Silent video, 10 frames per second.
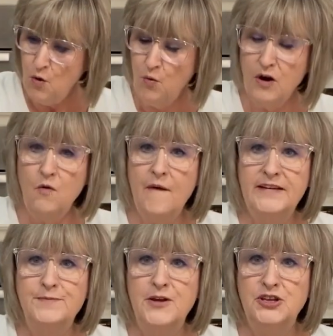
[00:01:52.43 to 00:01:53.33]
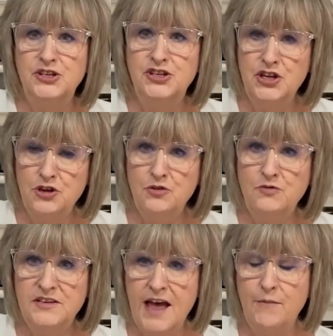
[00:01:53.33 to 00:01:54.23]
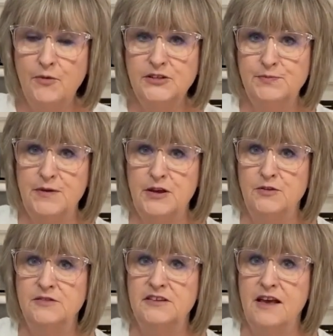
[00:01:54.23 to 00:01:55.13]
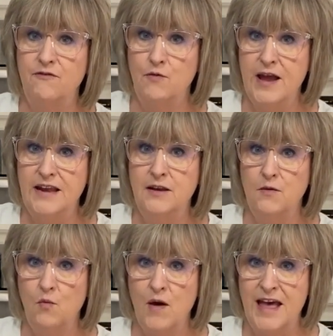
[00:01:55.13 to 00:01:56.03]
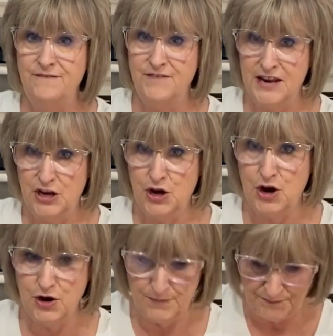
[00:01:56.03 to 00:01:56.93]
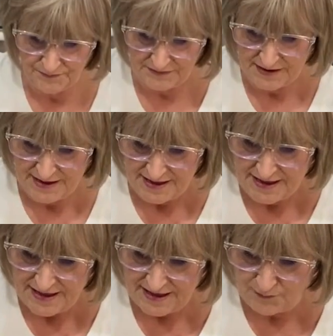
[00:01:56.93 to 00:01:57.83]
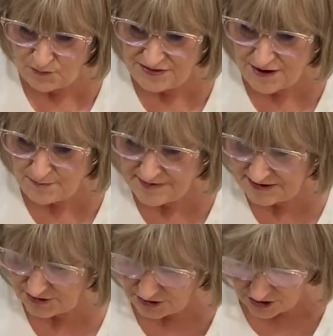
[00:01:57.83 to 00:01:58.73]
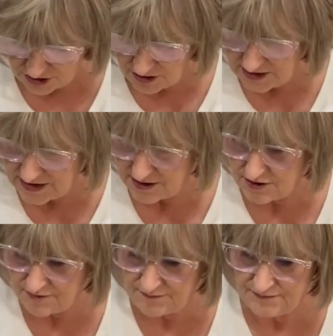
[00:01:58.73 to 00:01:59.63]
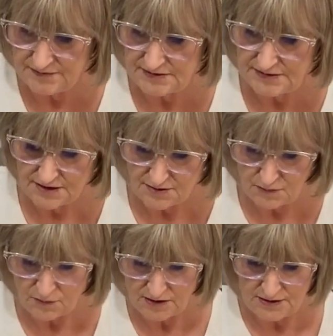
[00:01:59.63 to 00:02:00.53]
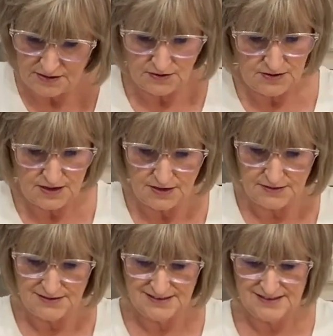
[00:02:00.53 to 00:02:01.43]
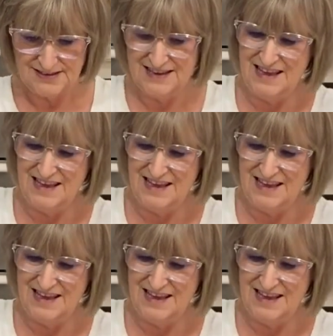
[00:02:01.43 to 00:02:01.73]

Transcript: we're going to put 2 tablespoons of red wine vinegar in with our mixture here. So we're going to do this.